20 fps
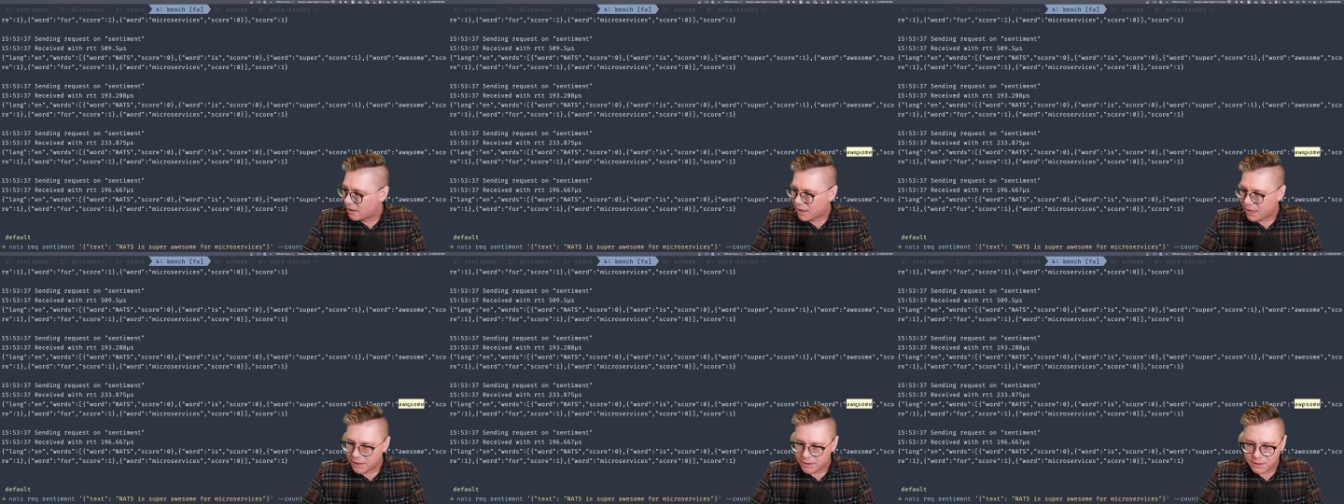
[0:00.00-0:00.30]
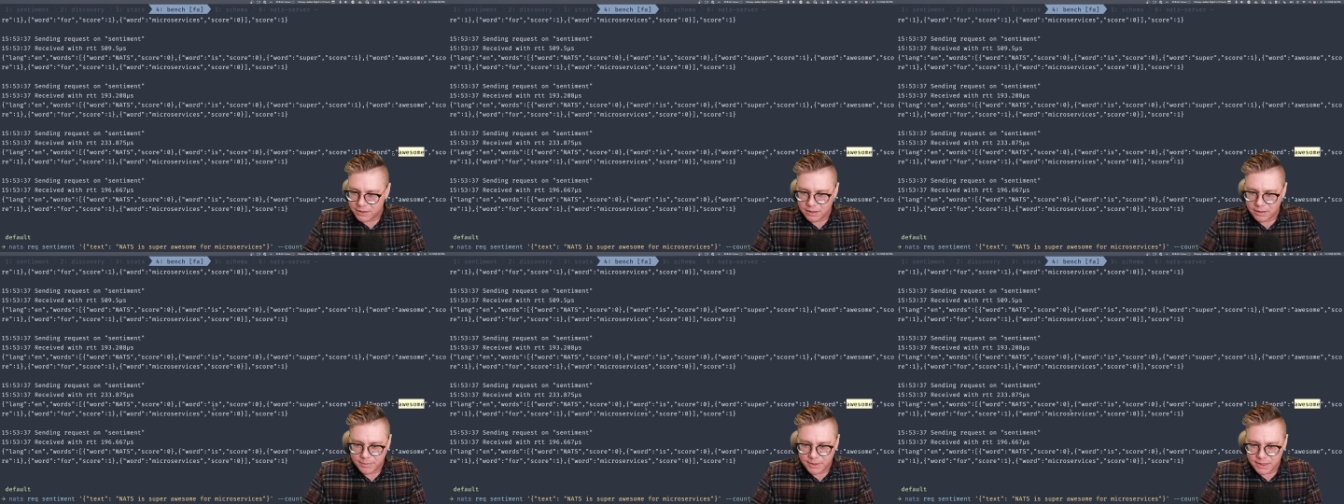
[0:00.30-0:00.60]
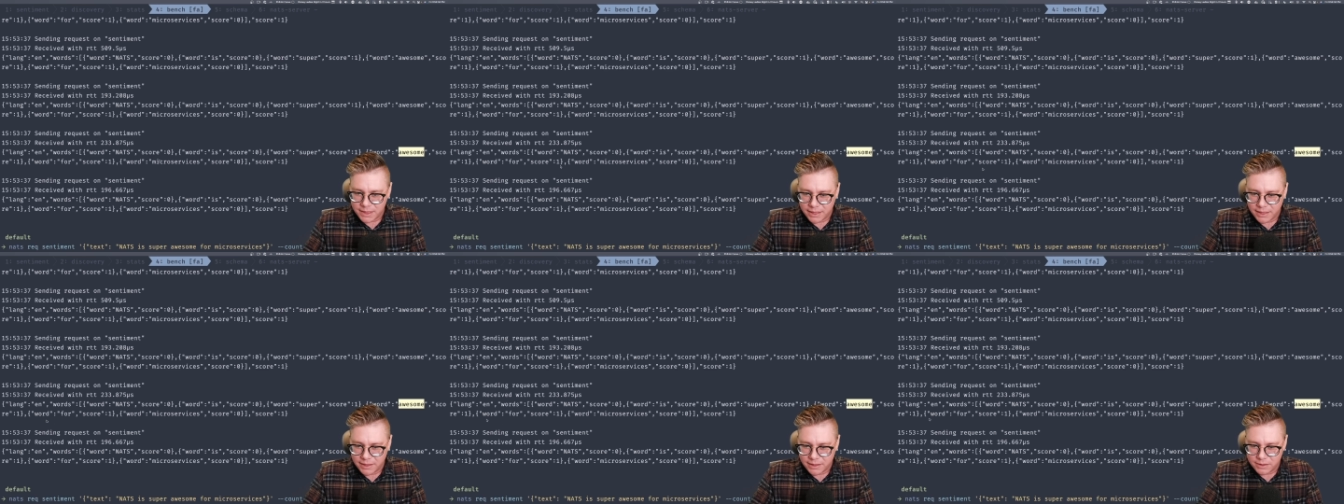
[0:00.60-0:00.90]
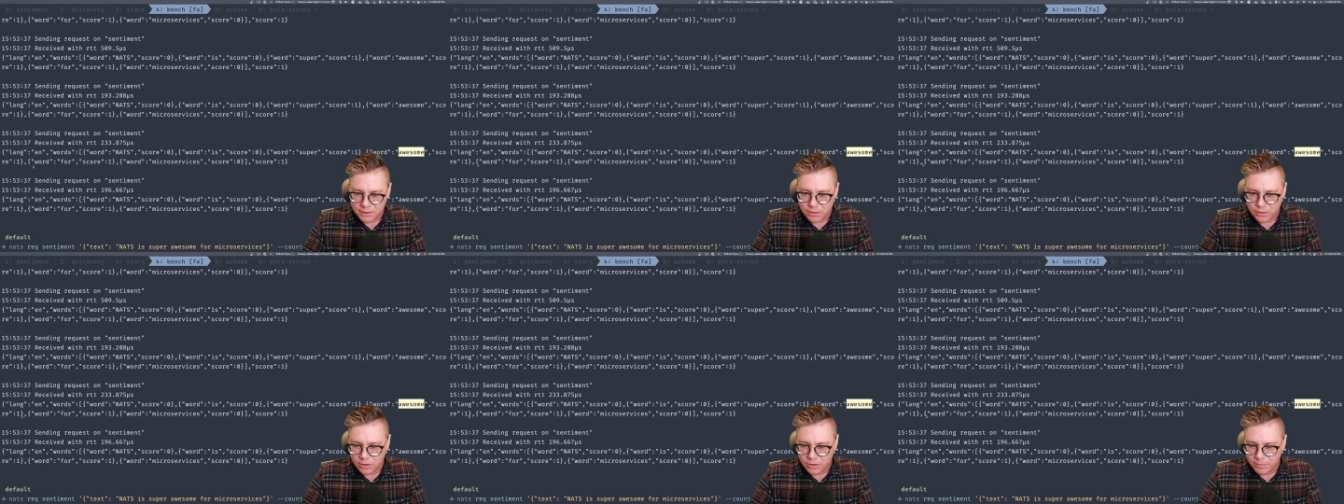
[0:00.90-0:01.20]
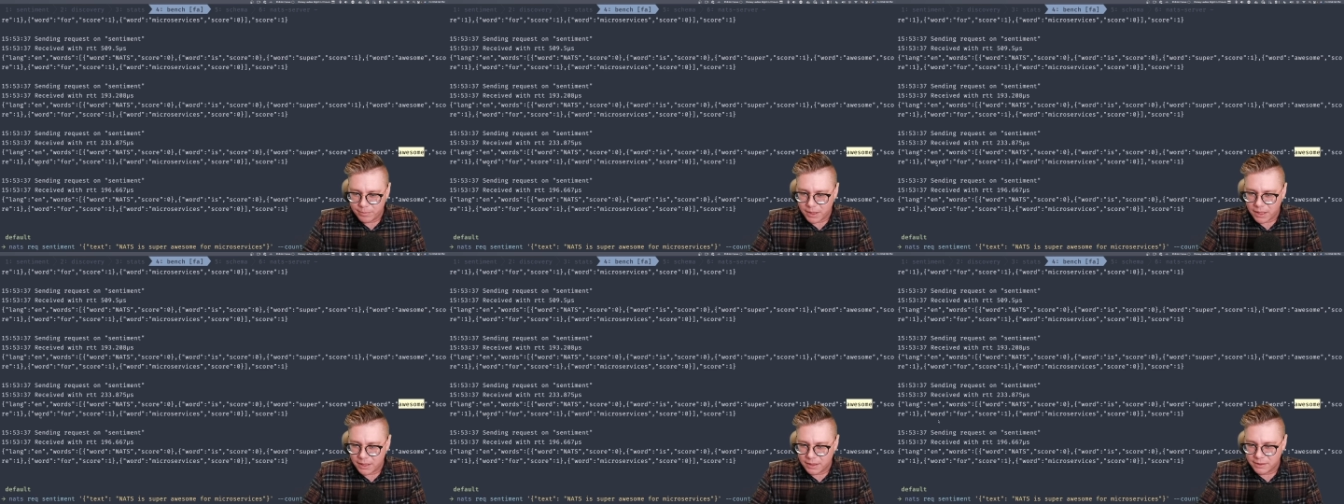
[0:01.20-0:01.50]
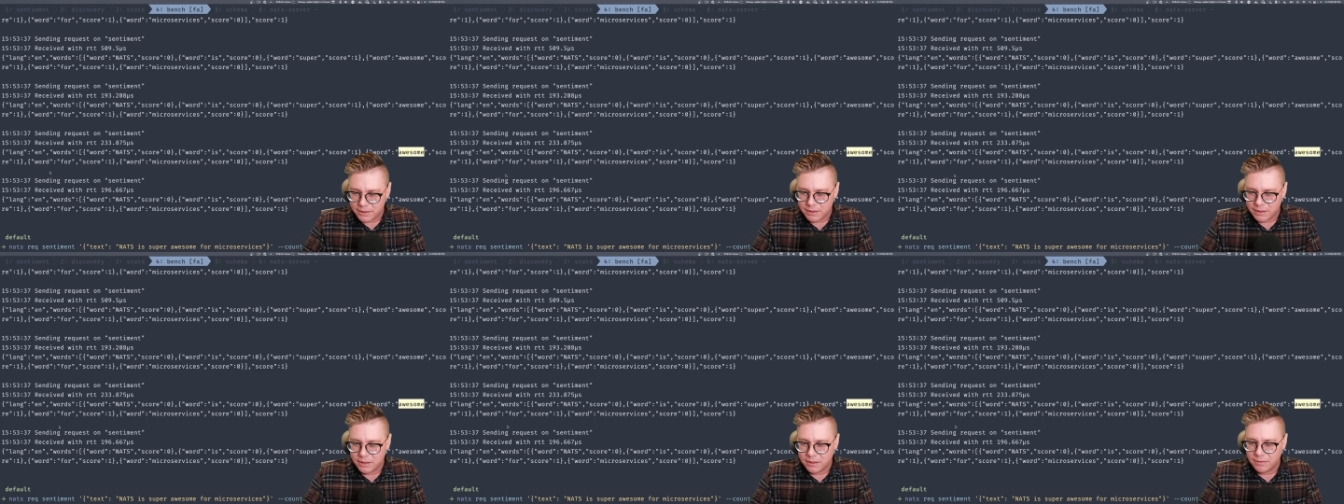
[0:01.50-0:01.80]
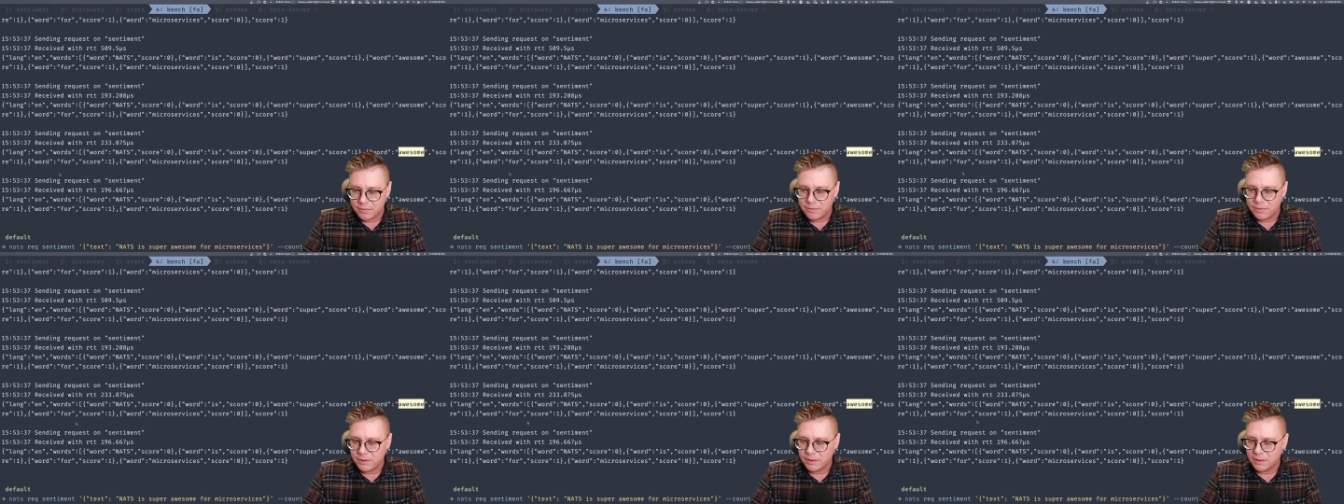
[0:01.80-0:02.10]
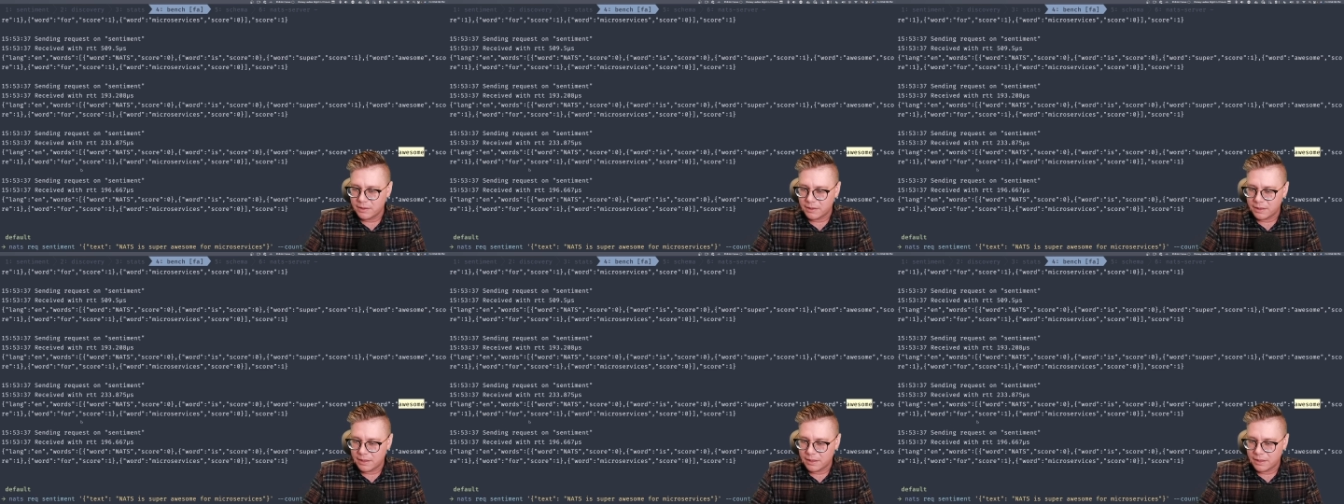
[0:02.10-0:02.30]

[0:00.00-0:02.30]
Awesome is getting a score of positive.